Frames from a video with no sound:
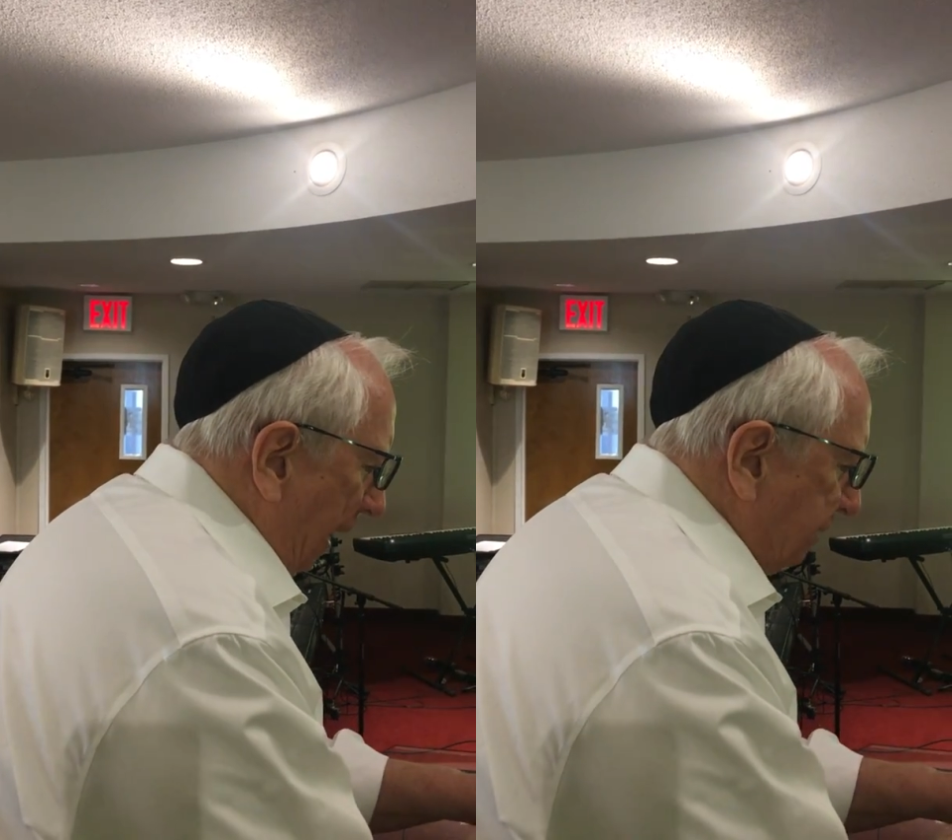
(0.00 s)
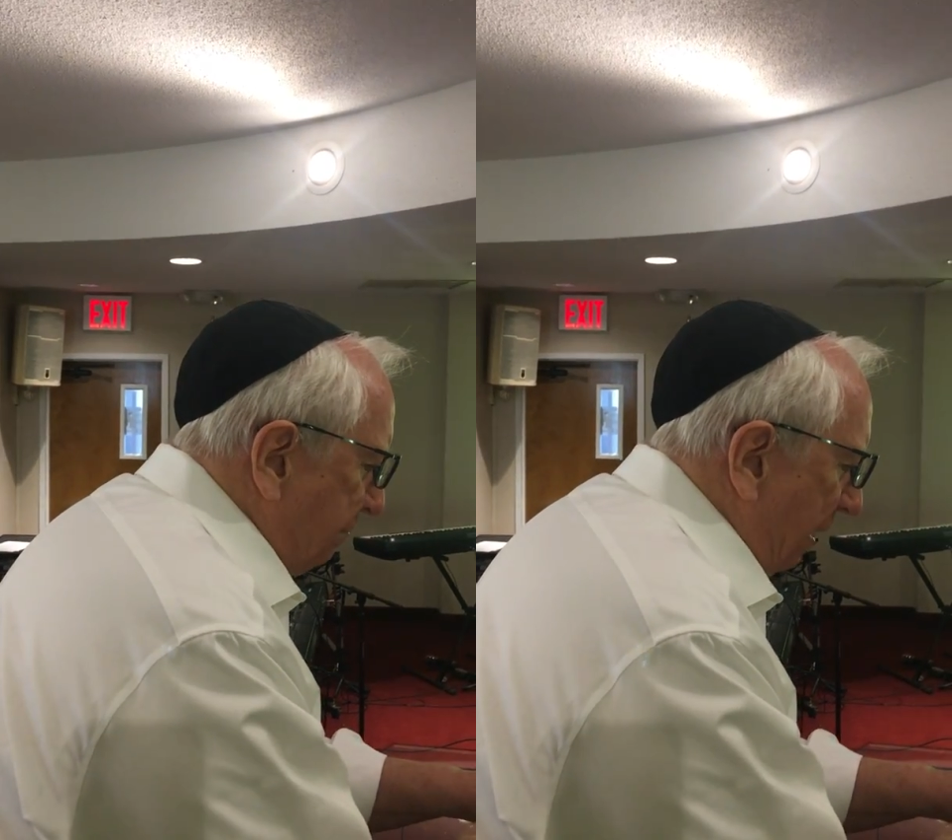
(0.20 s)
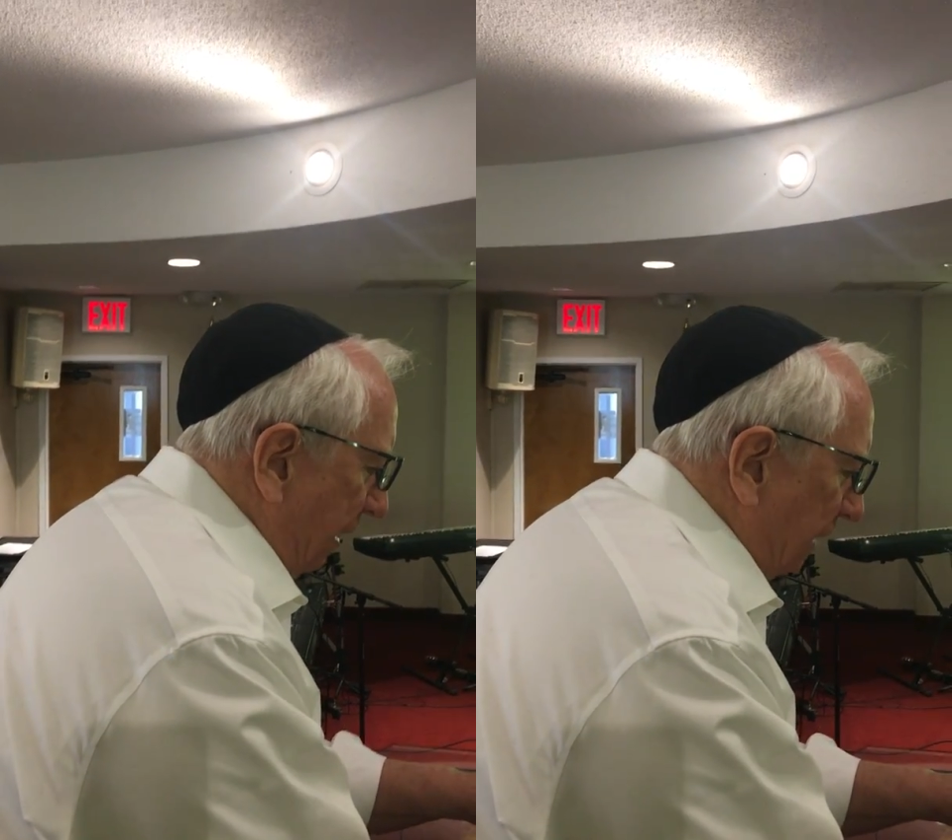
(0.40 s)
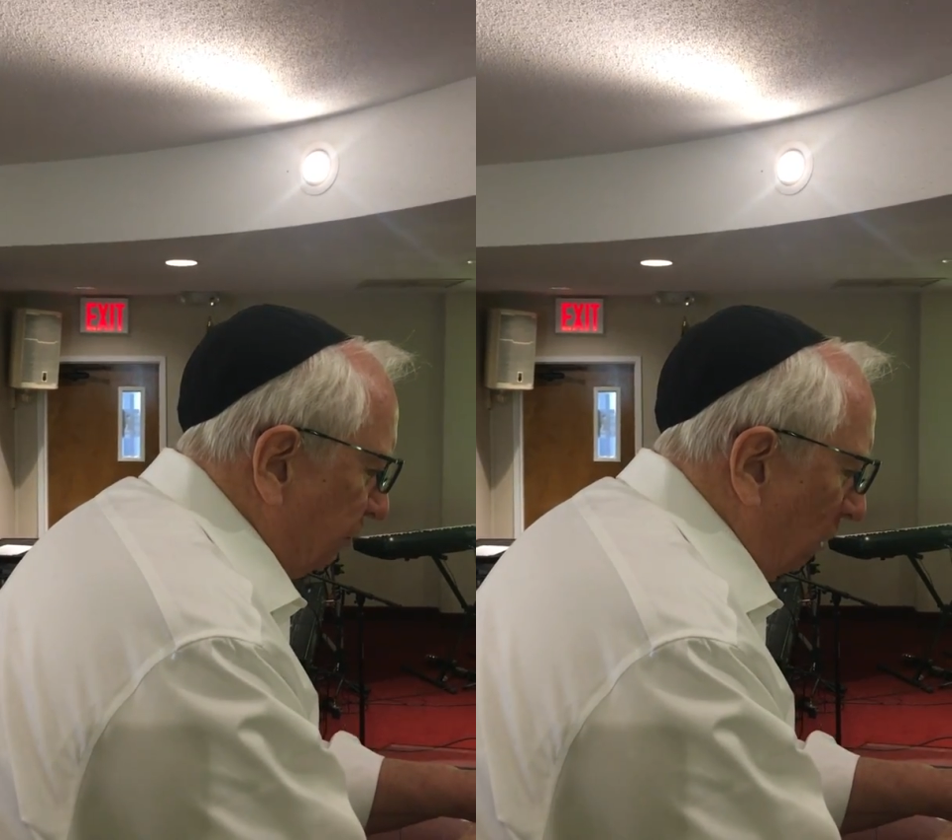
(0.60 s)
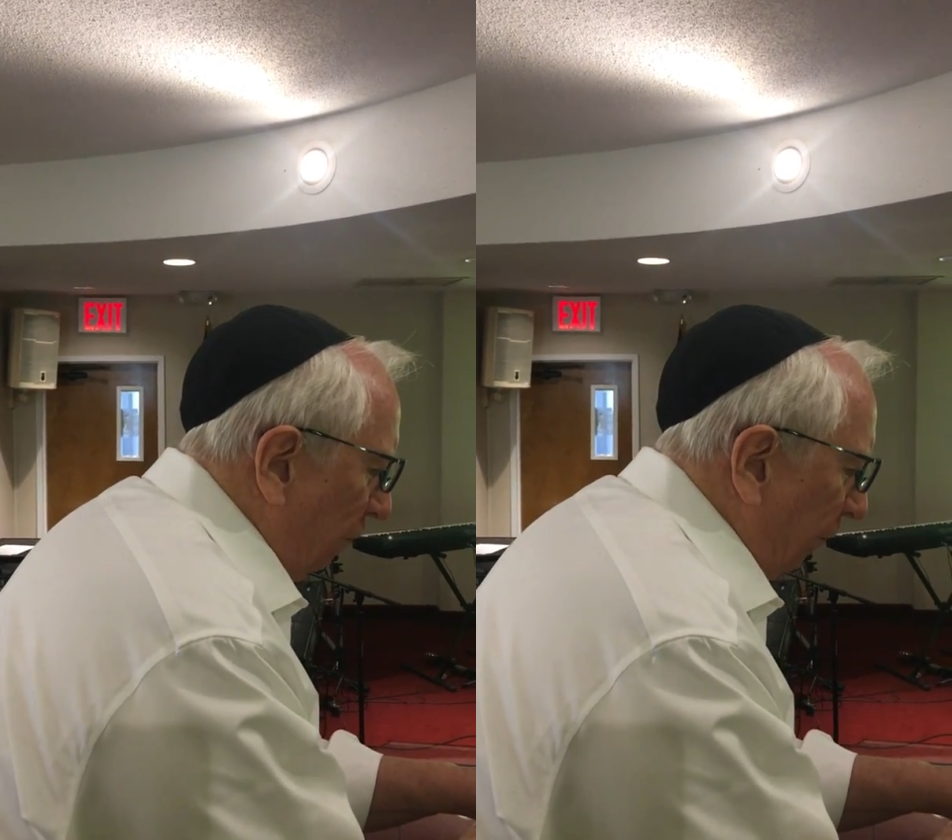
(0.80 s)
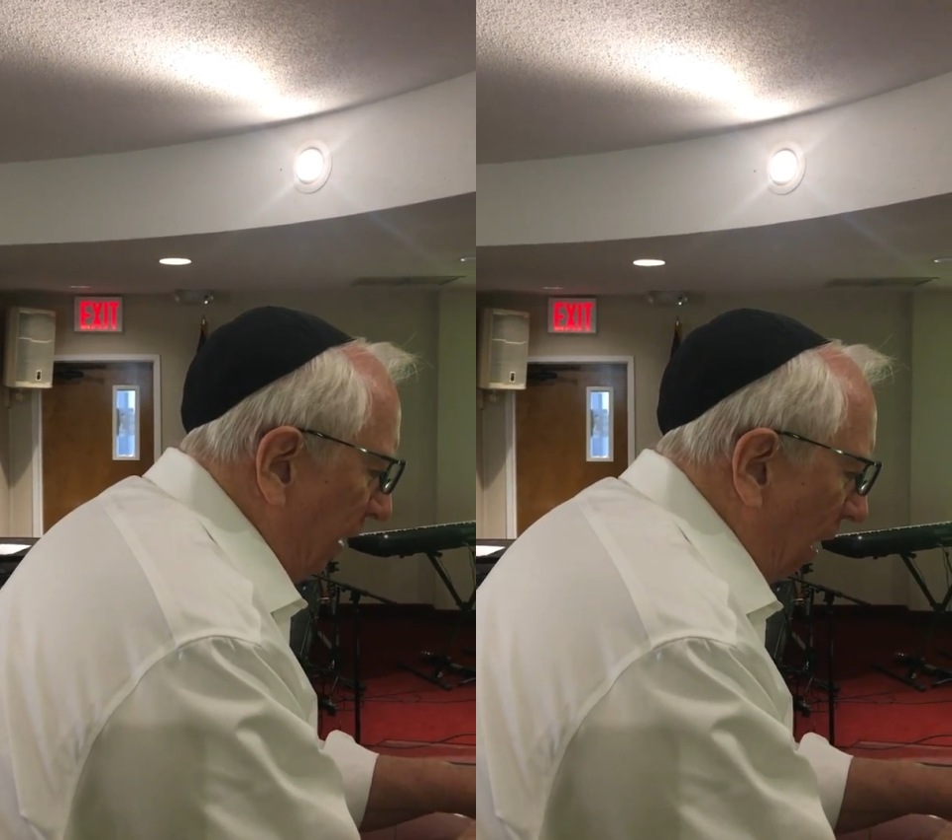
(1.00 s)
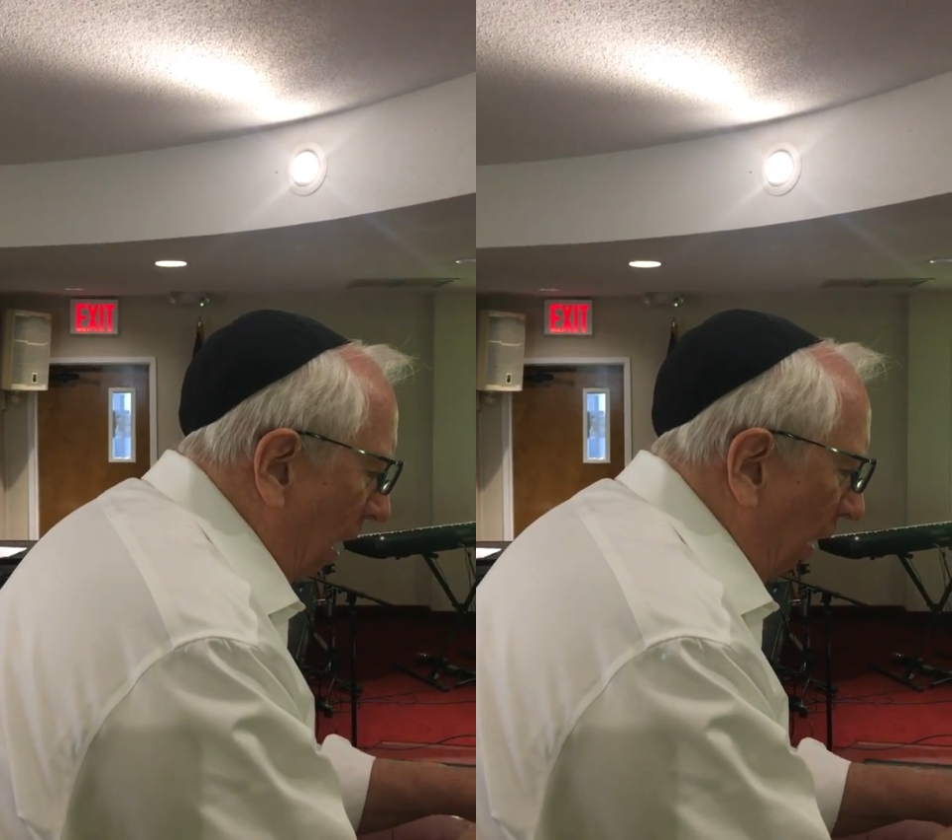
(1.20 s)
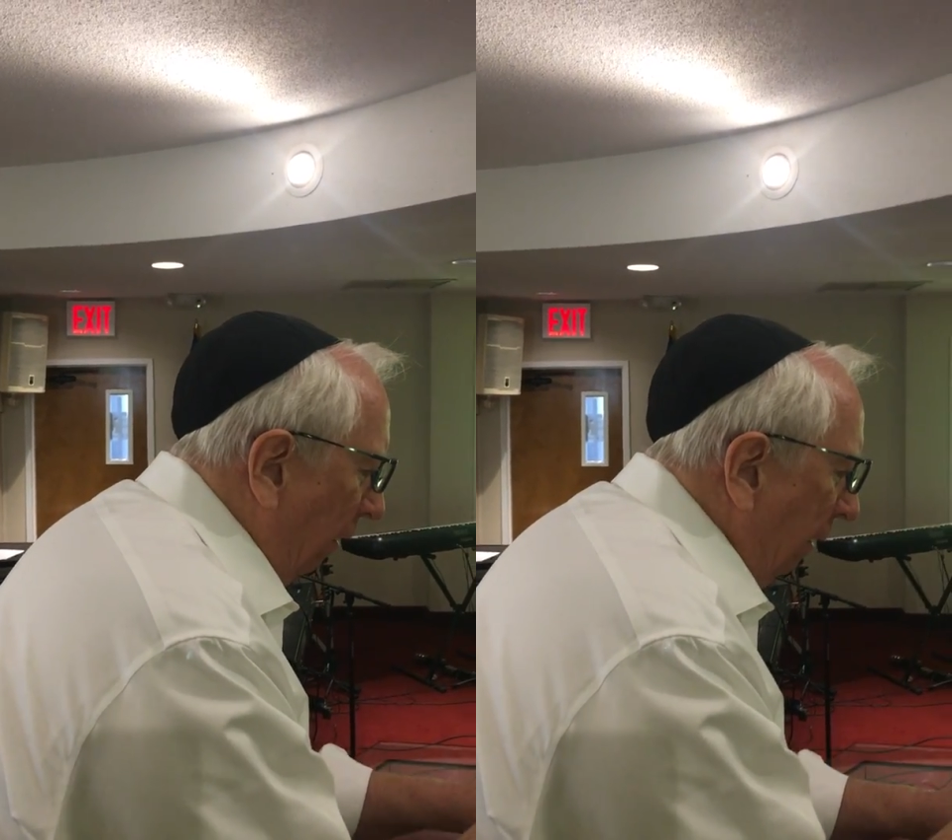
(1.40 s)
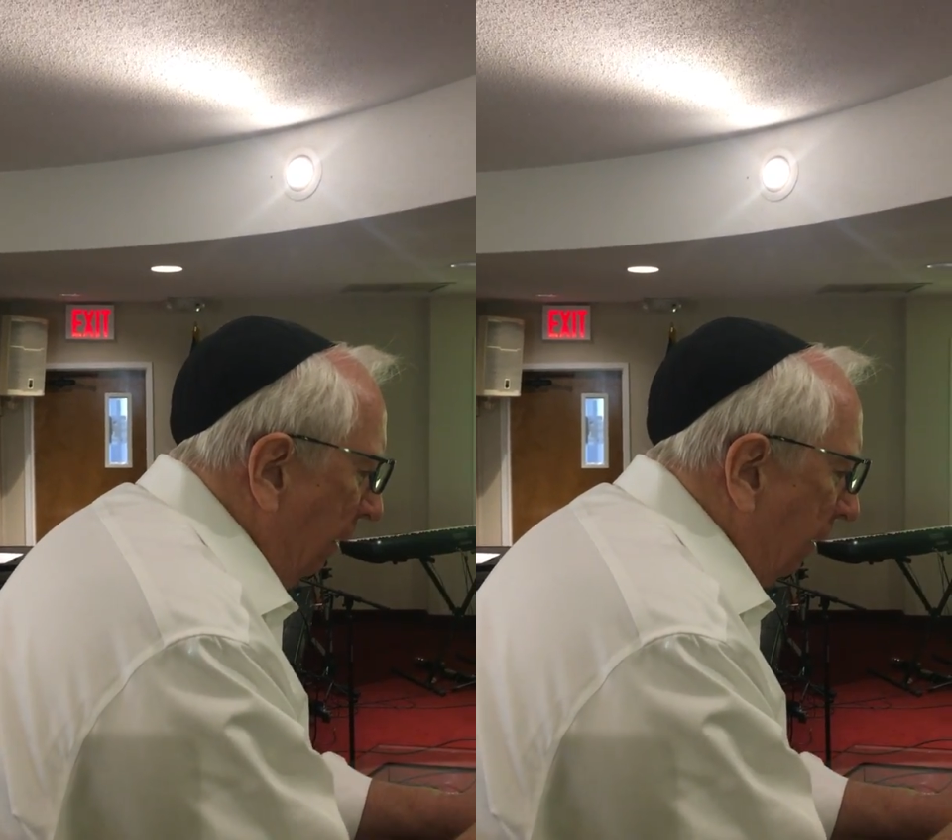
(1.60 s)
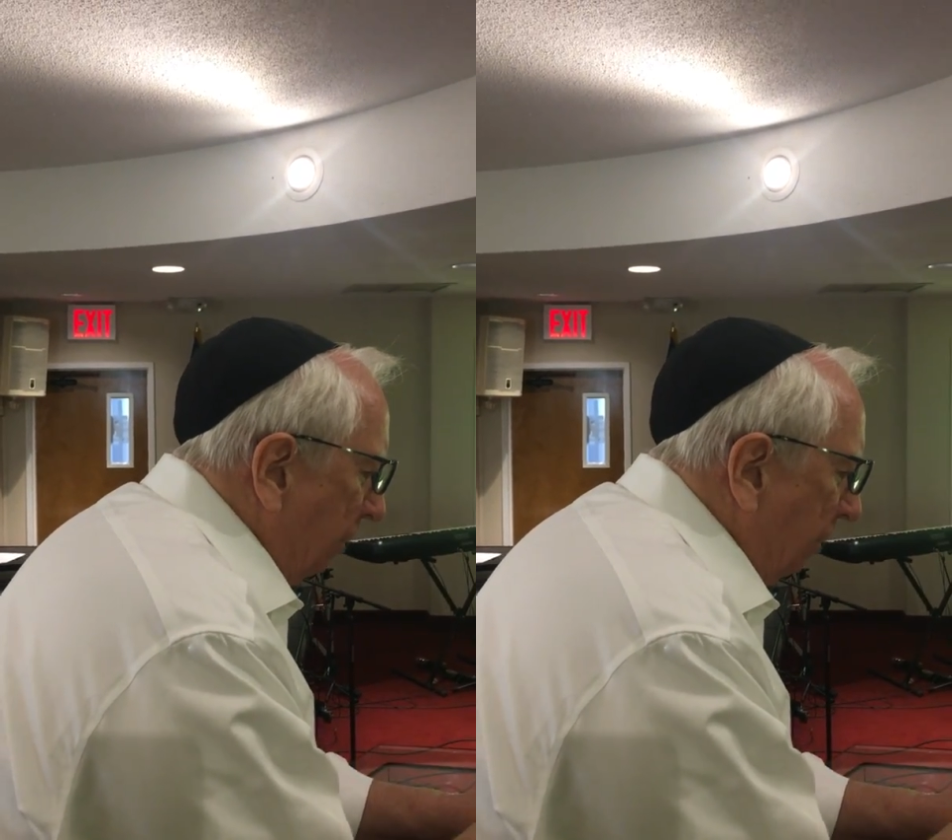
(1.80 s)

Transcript: has made us what we are.